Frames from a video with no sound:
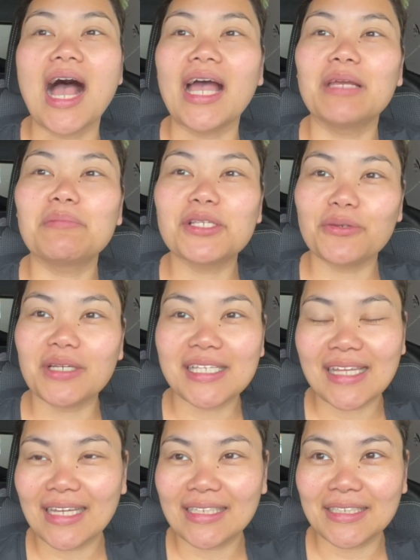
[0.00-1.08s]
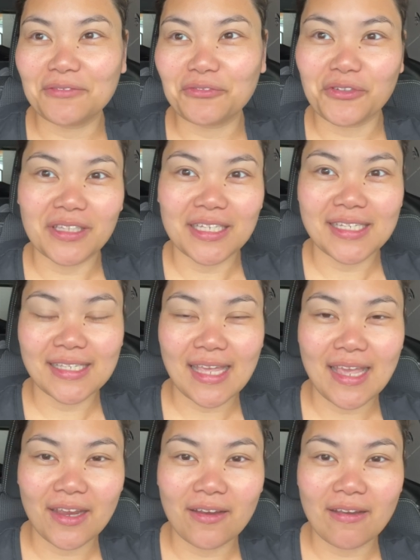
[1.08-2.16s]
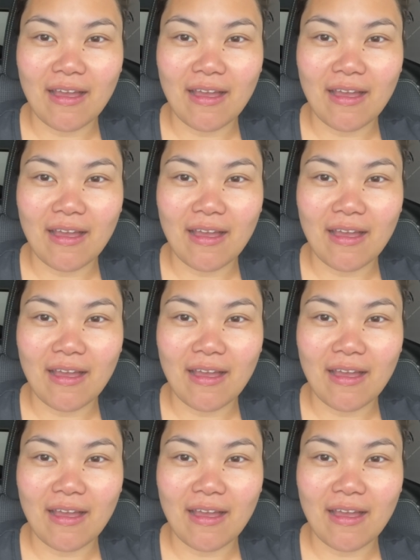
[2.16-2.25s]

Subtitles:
I am so excited for this year.